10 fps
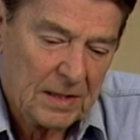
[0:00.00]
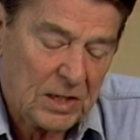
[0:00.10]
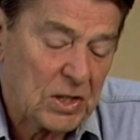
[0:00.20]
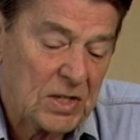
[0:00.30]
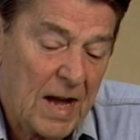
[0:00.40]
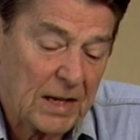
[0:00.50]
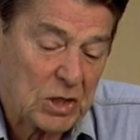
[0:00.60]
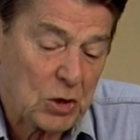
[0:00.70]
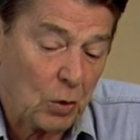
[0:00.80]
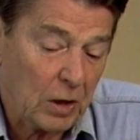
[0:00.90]
This is not a
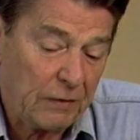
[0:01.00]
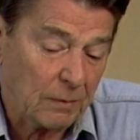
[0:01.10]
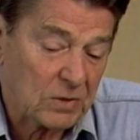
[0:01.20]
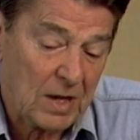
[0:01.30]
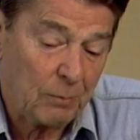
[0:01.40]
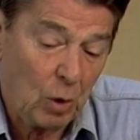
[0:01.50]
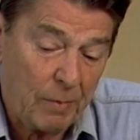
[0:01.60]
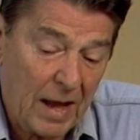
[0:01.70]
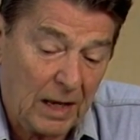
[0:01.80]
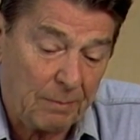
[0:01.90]
story from some
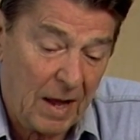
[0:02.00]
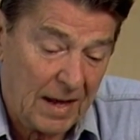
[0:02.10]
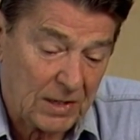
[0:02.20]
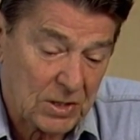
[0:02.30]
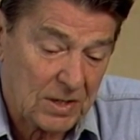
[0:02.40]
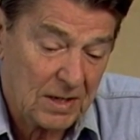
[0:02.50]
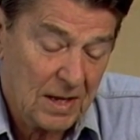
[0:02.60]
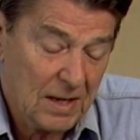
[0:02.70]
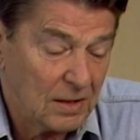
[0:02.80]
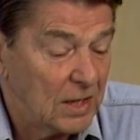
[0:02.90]
romantic past.
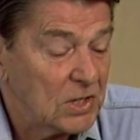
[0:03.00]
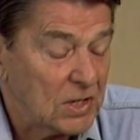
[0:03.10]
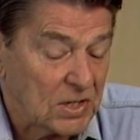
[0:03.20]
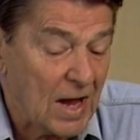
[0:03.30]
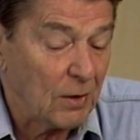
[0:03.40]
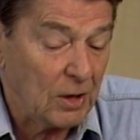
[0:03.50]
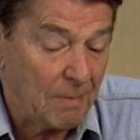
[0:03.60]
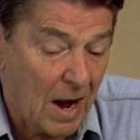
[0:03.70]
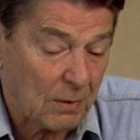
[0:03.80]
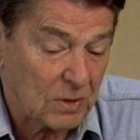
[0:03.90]
This is how
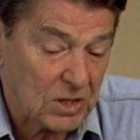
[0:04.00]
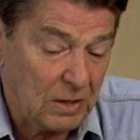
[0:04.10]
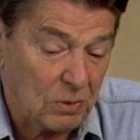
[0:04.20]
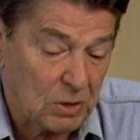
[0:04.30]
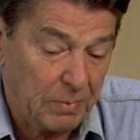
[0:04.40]
democracy was